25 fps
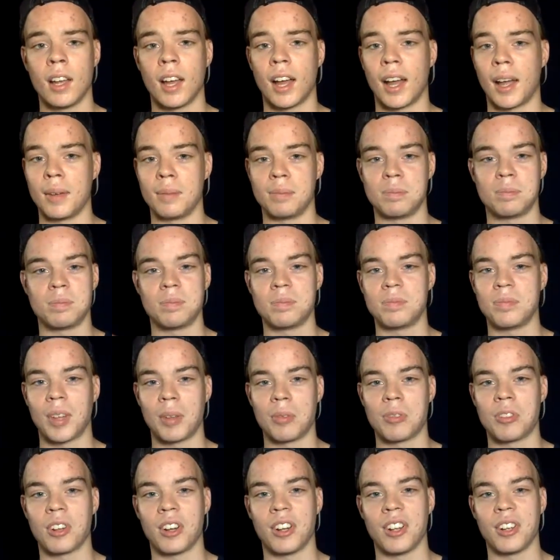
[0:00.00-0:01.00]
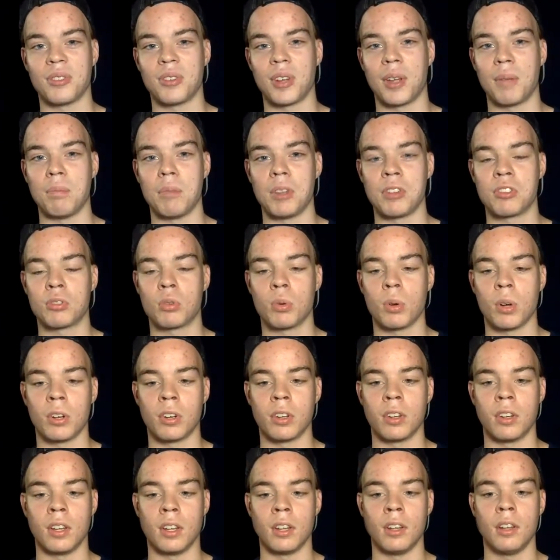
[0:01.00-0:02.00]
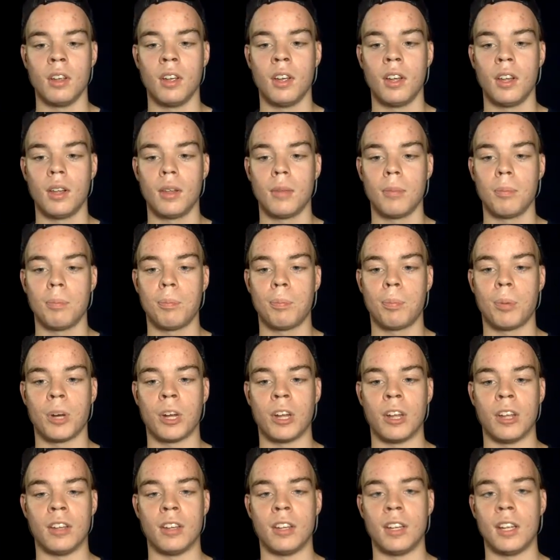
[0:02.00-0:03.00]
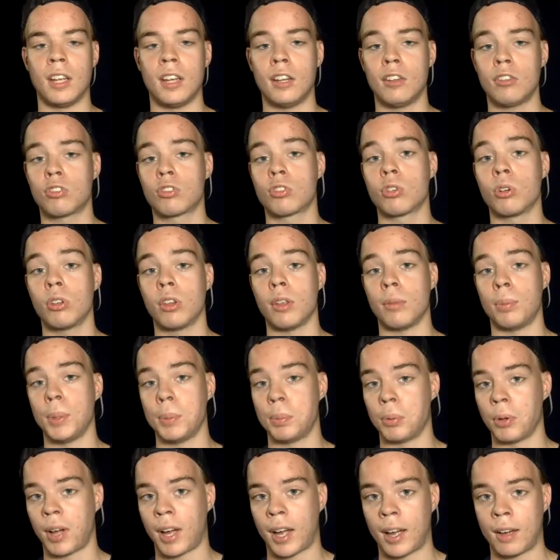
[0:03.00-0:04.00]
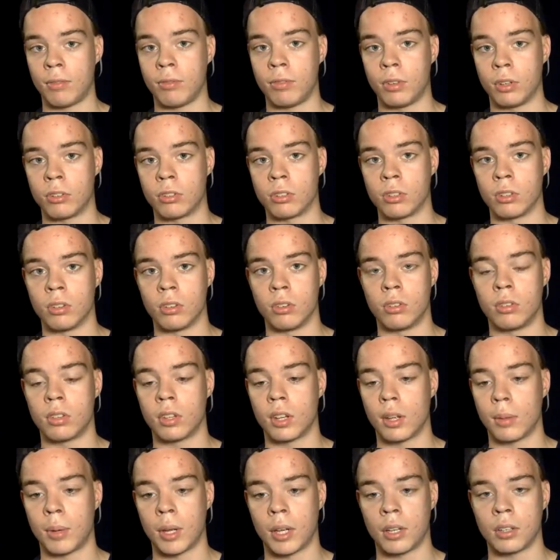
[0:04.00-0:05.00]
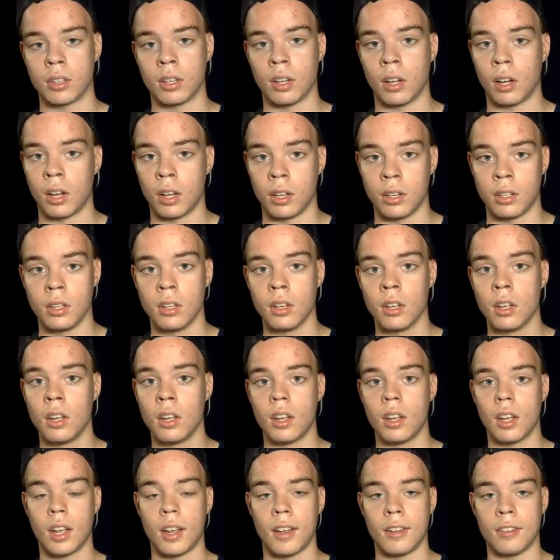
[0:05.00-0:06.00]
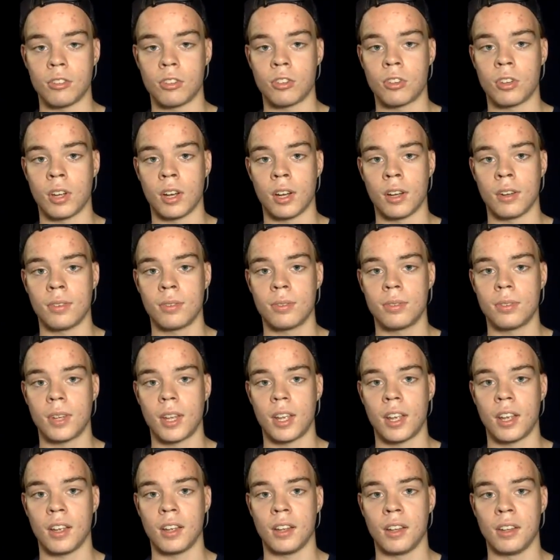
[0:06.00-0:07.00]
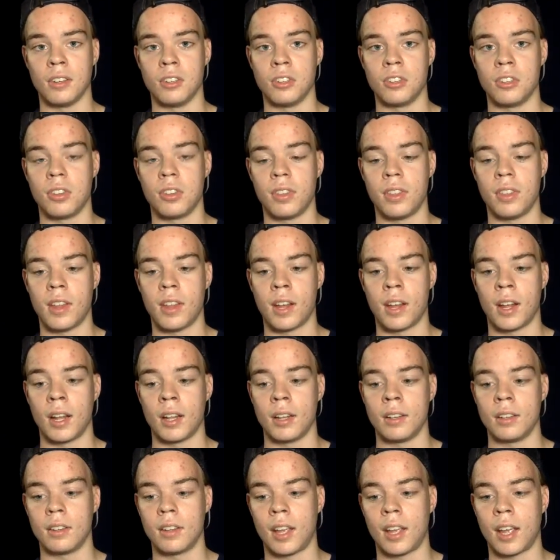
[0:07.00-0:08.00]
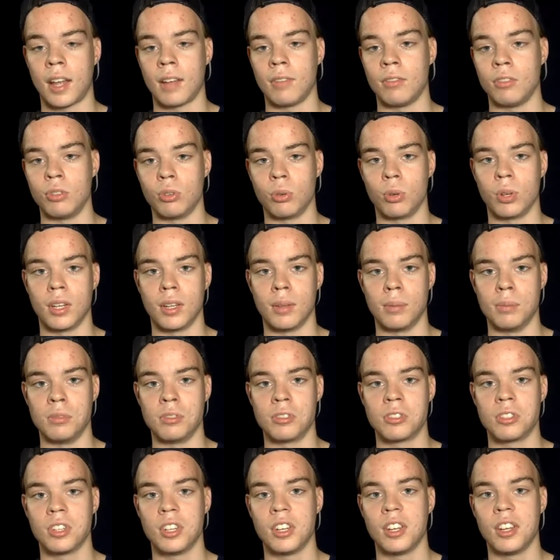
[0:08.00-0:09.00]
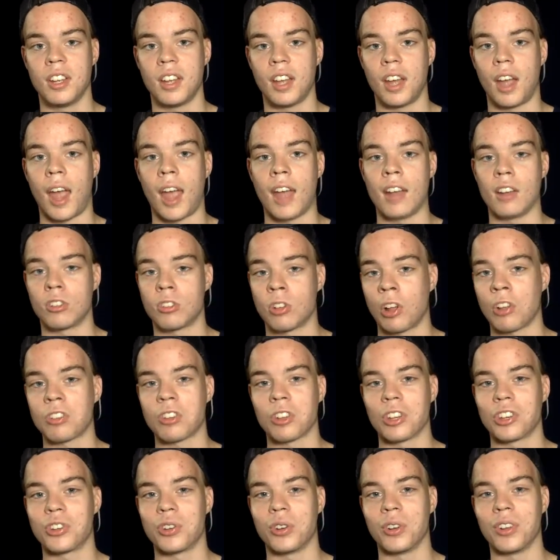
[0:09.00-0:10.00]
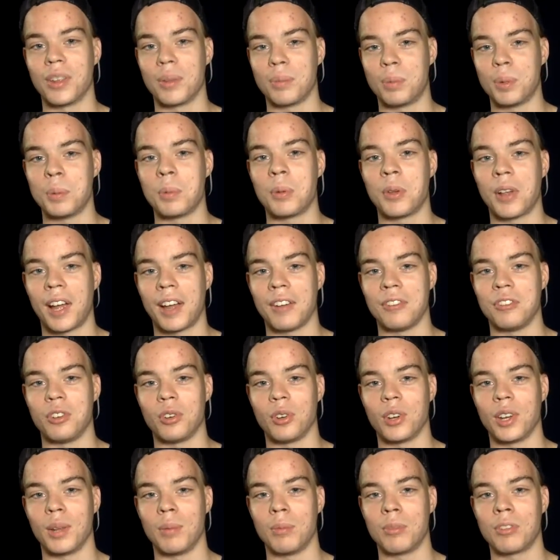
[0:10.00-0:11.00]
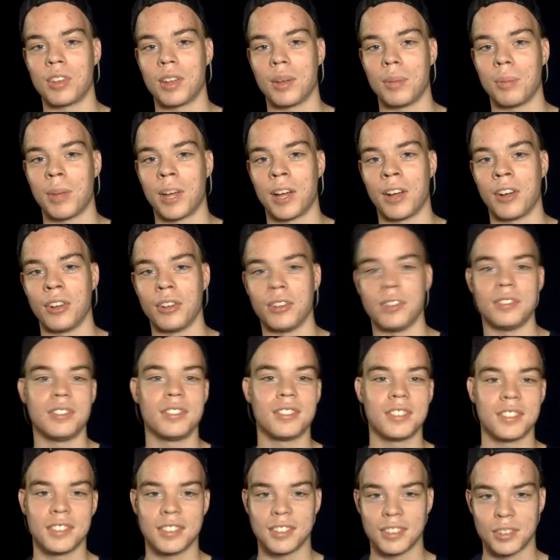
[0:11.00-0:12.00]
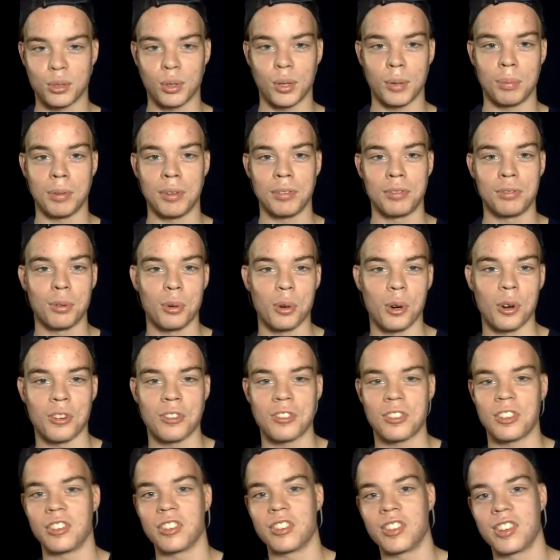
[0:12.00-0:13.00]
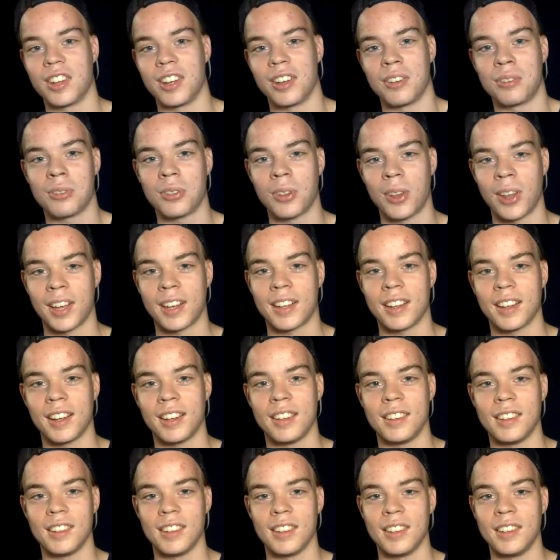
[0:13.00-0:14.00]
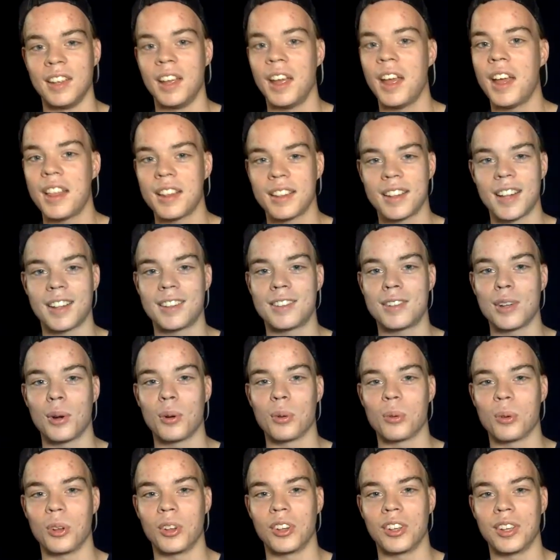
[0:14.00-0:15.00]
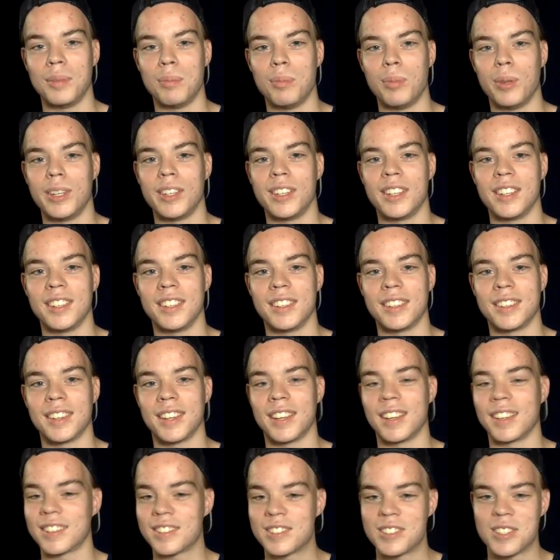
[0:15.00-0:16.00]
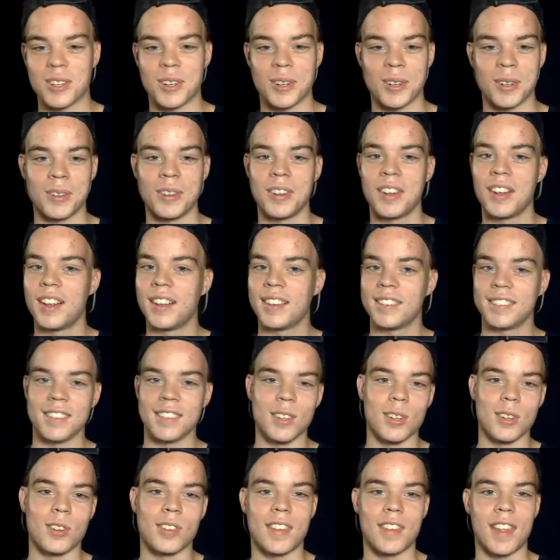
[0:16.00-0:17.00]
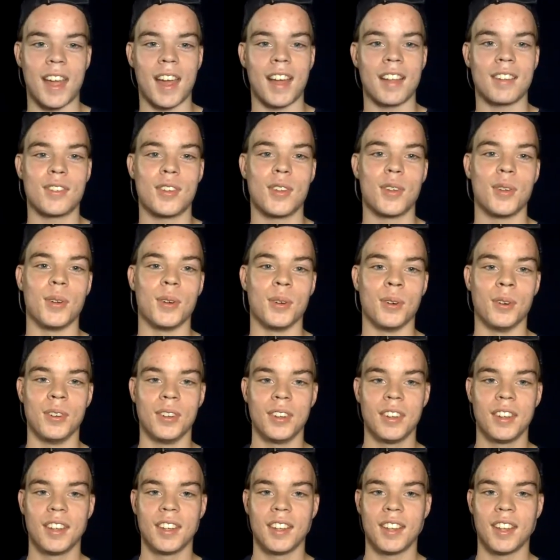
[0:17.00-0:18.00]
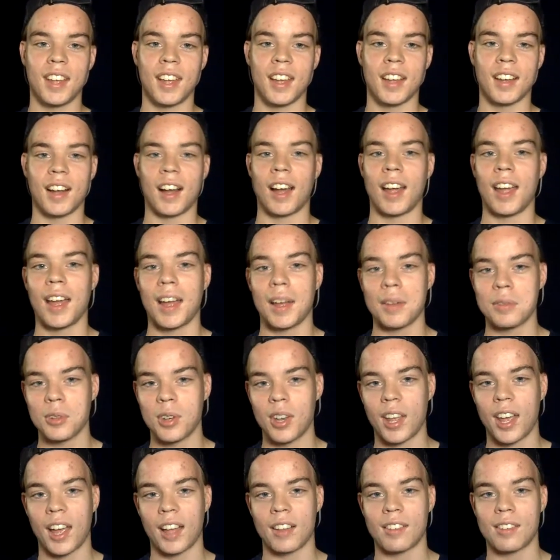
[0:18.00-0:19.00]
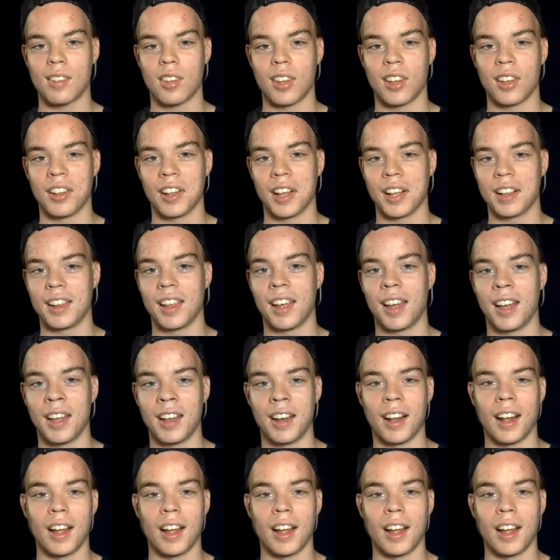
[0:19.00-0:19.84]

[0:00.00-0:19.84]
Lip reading: I'm sorry if I misquoted it, but it is true that people have visions about God and stuff, and that they have dreams. And it's also true that people have dreams about creepy forests and stuff, like I did, that don't really mean anything. So there's that too. And I haven't had something like that.